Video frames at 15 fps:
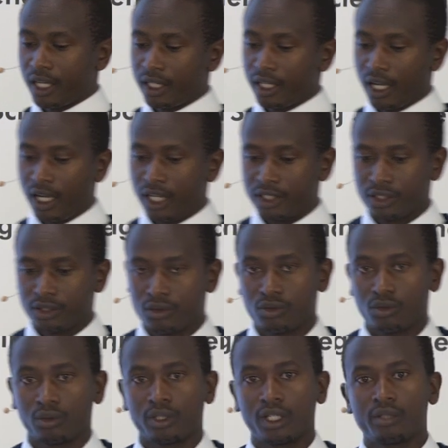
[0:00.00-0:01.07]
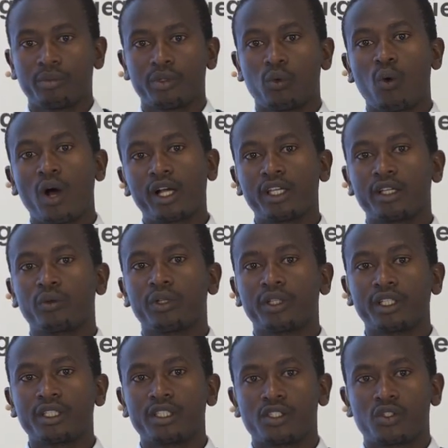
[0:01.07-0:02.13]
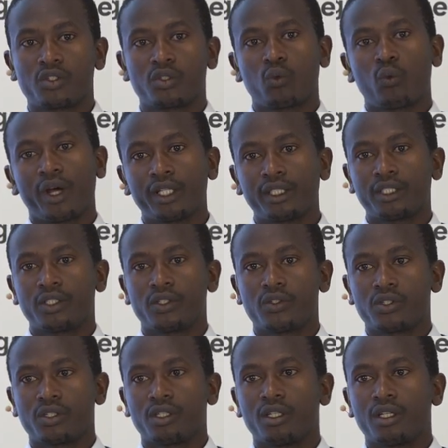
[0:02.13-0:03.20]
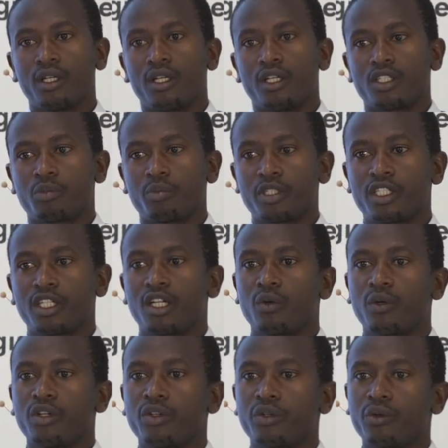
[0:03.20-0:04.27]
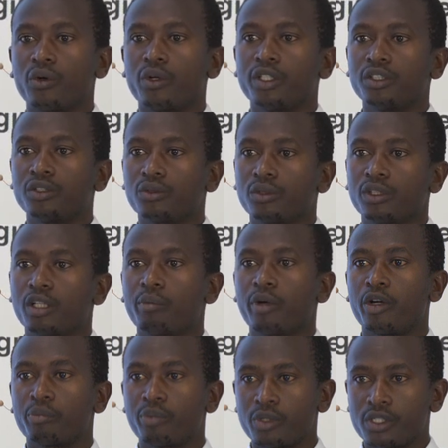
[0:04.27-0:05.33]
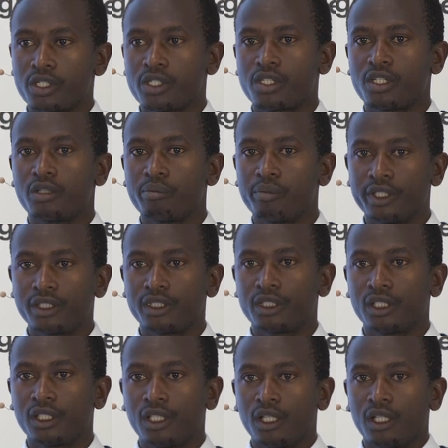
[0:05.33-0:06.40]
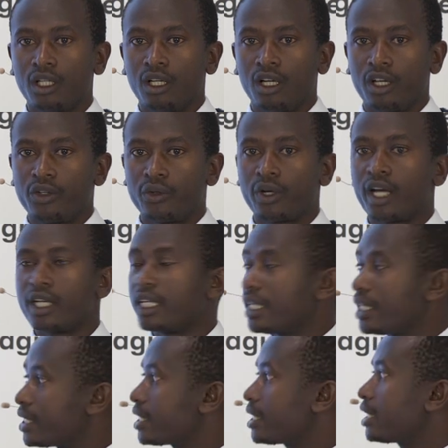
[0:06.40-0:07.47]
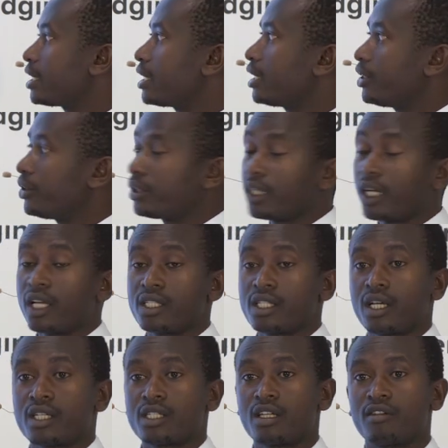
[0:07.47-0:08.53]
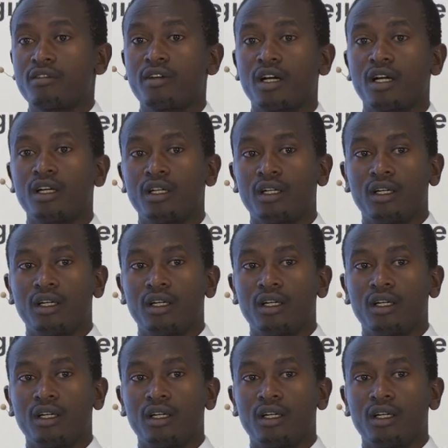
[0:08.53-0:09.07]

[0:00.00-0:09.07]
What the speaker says: and ash, so that working with it is quite easy, especially when you go into the bioprocessing bit. You can easily utilize cassava